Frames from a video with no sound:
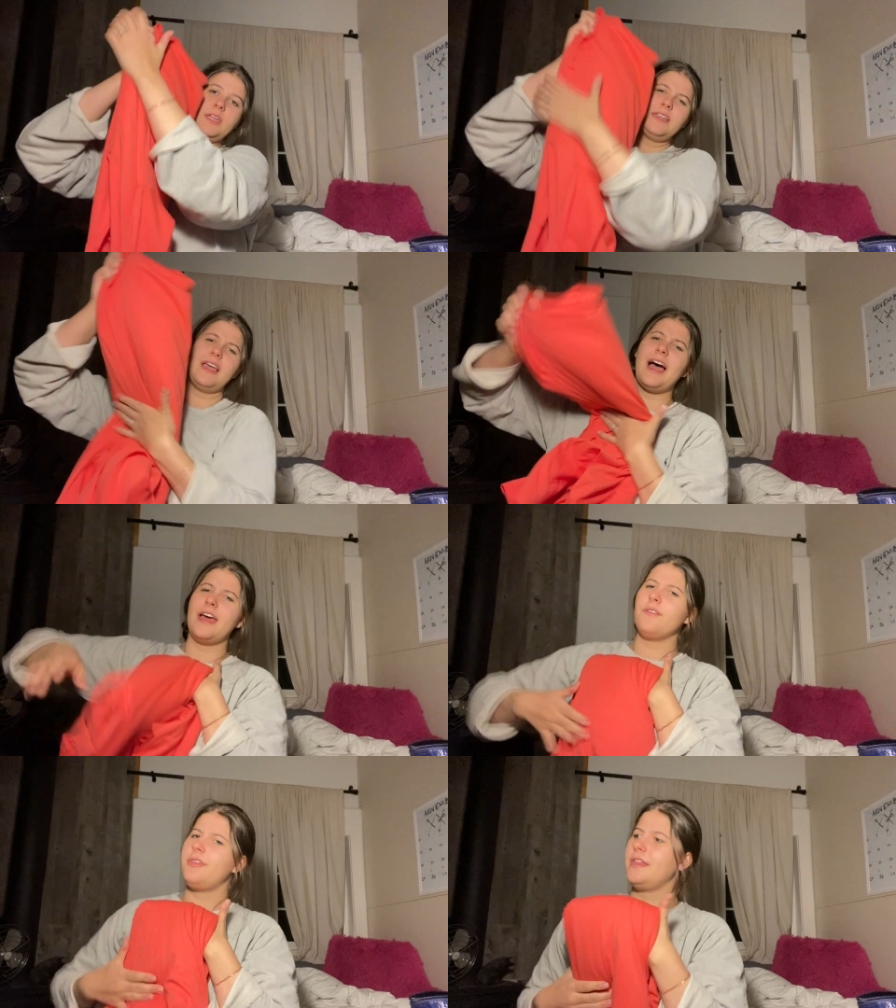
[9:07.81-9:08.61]
yeah, I
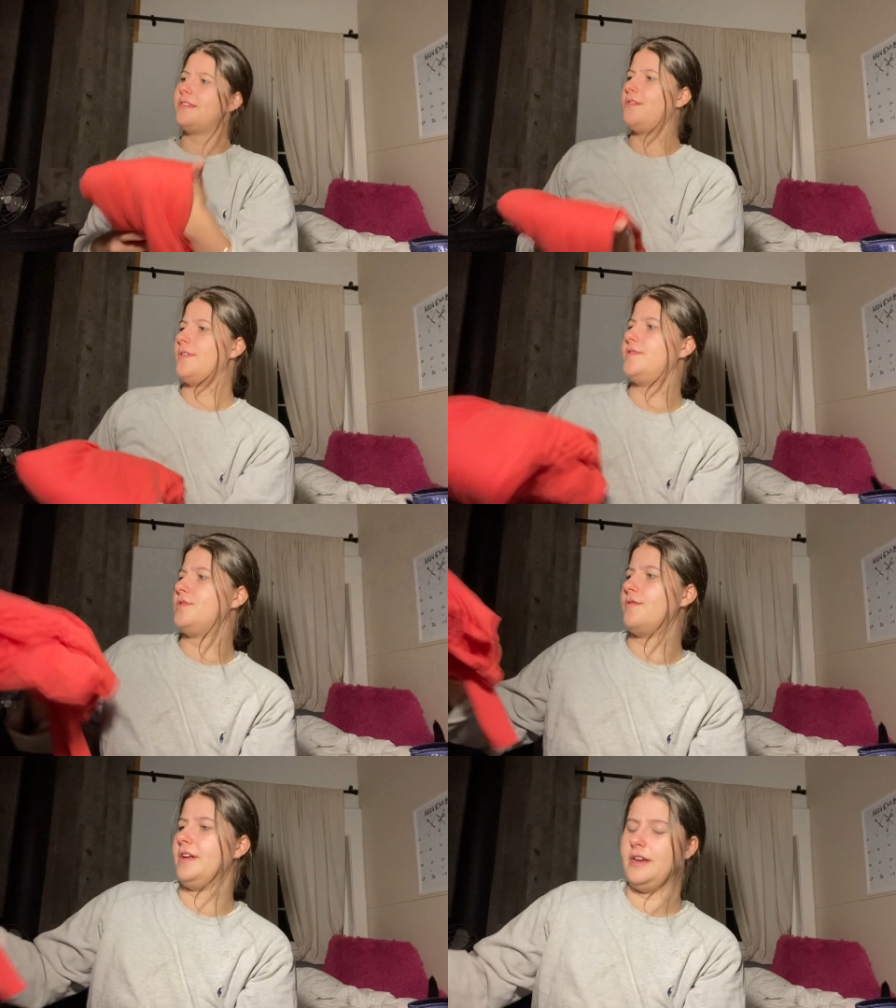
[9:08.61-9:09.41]
don't think the thrift
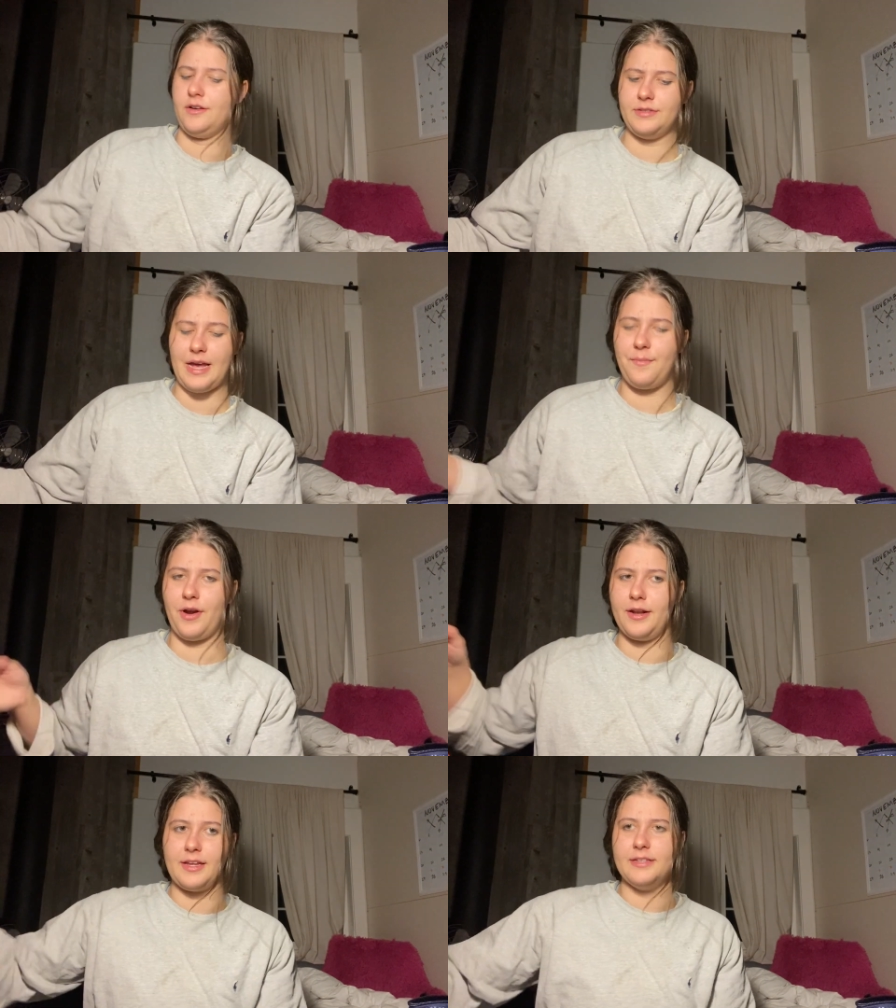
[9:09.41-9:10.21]
store really knows that
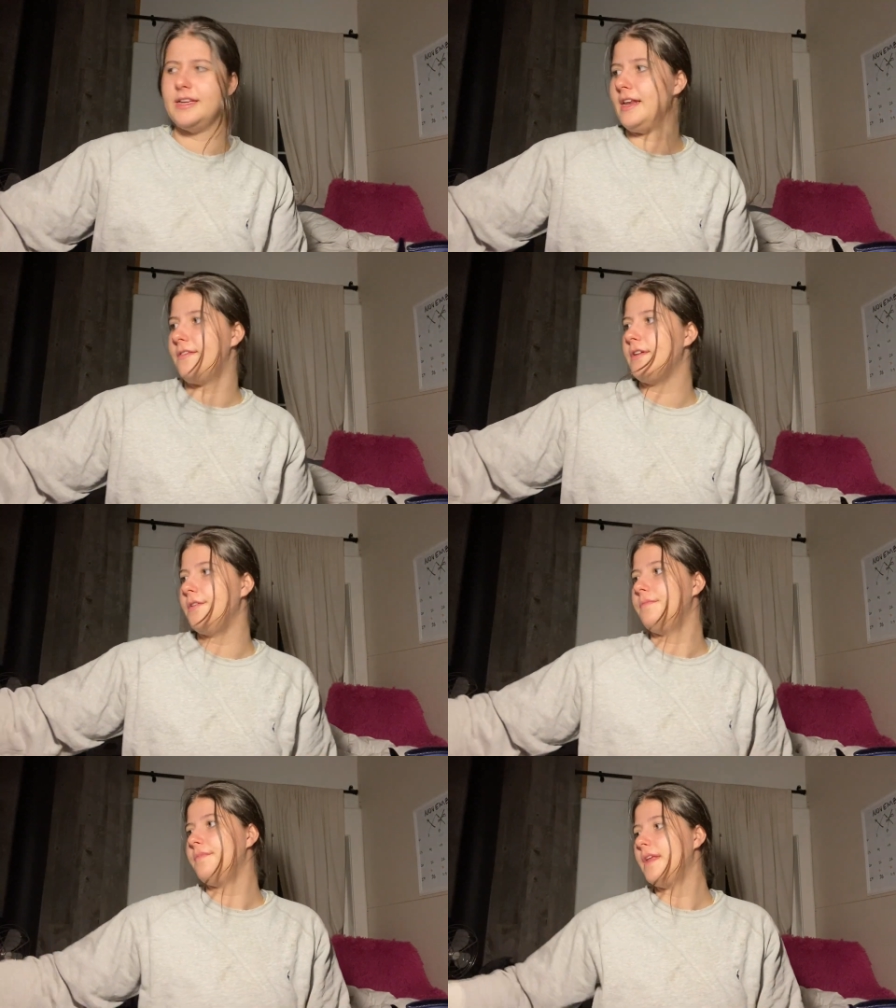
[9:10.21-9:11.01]
brand because they
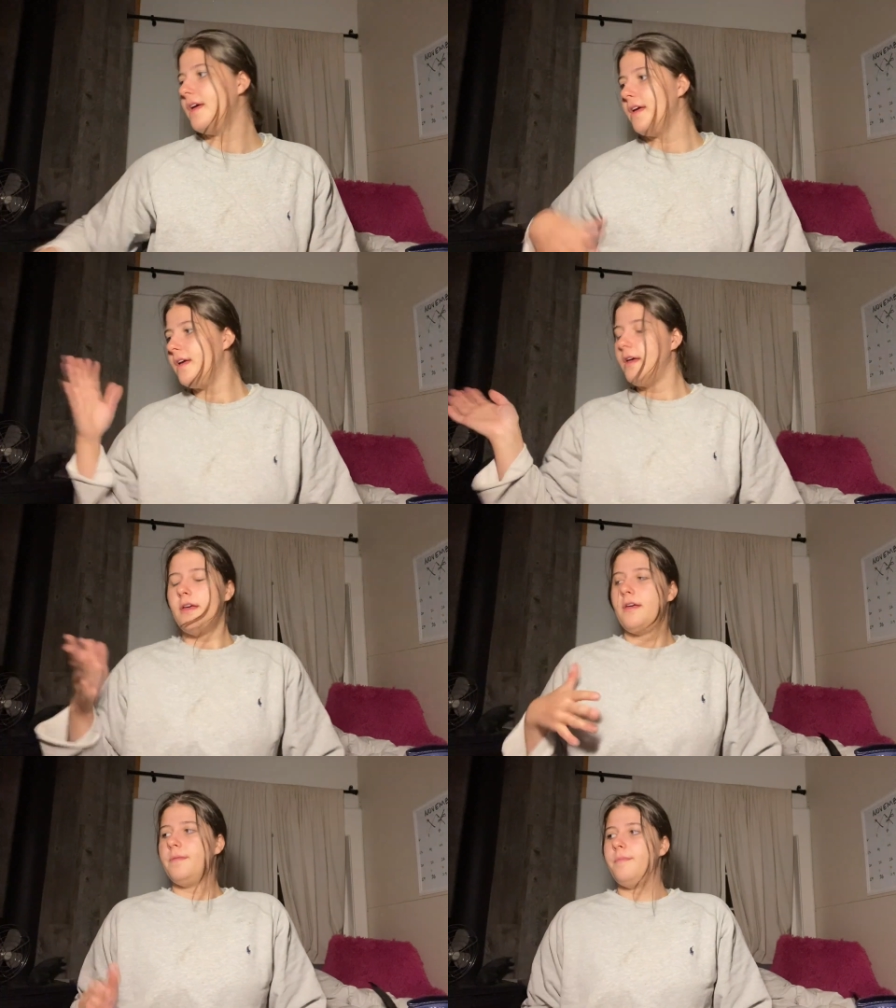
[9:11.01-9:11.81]
never
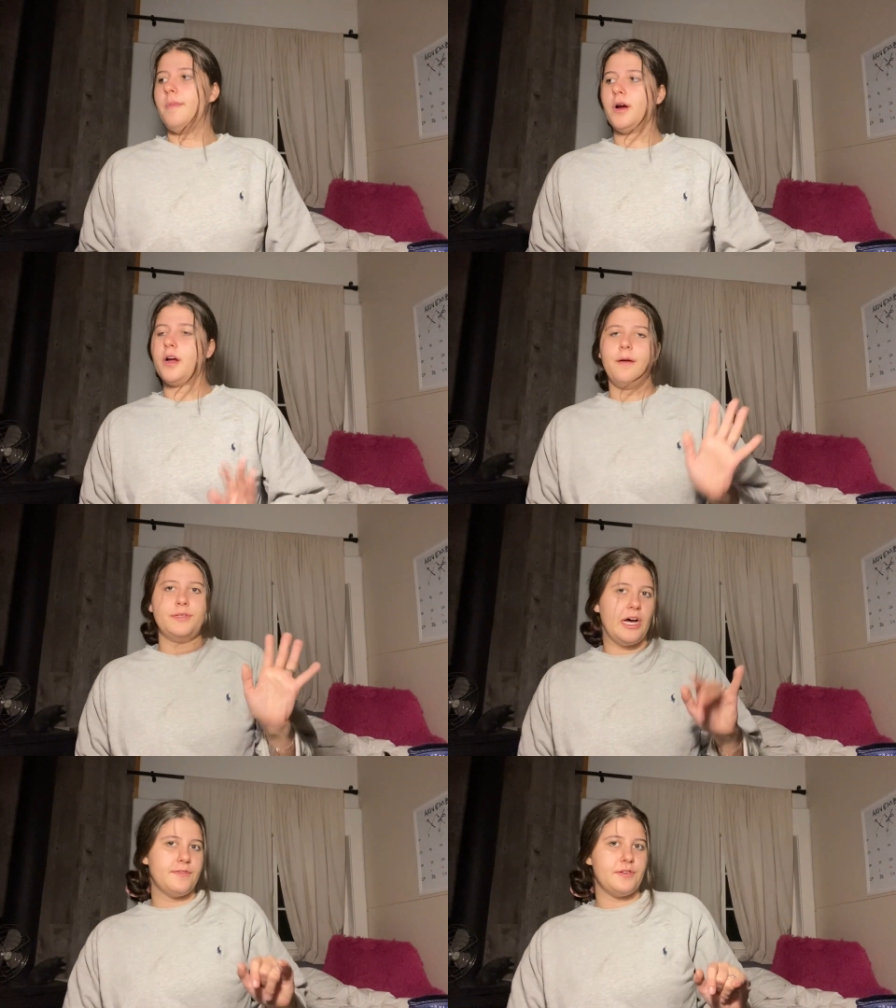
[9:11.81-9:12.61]
mark up
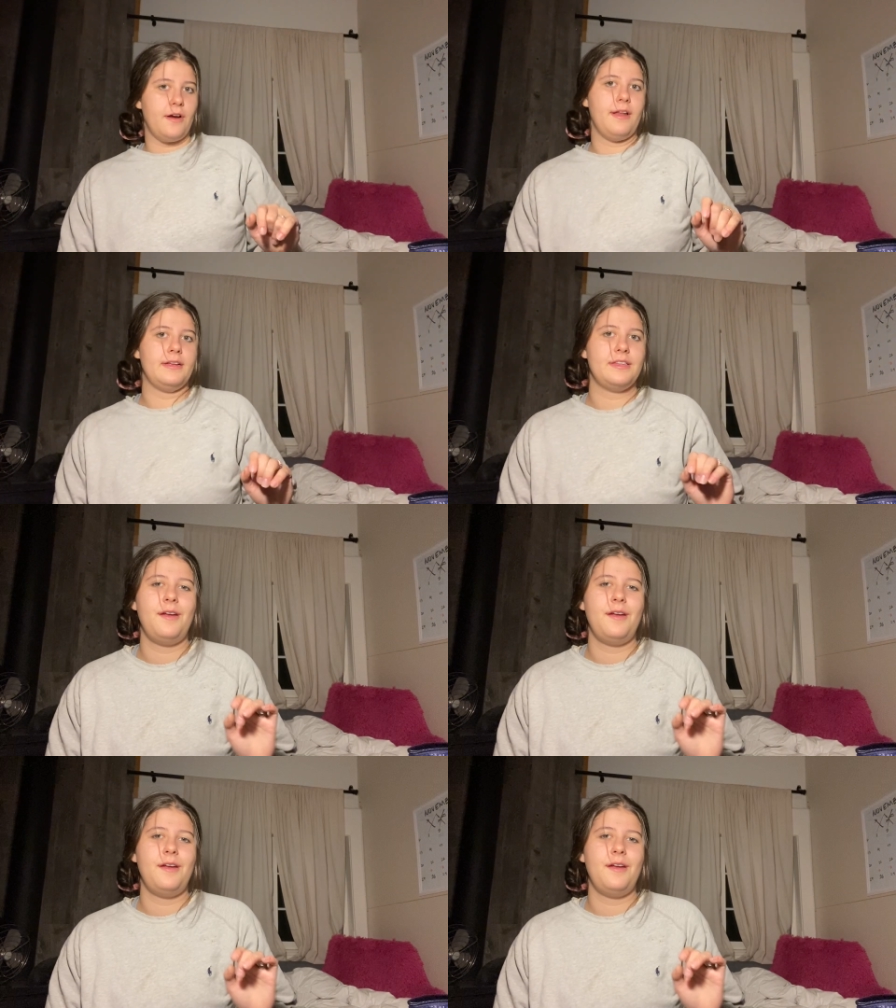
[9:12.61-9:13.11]
soft surroundings.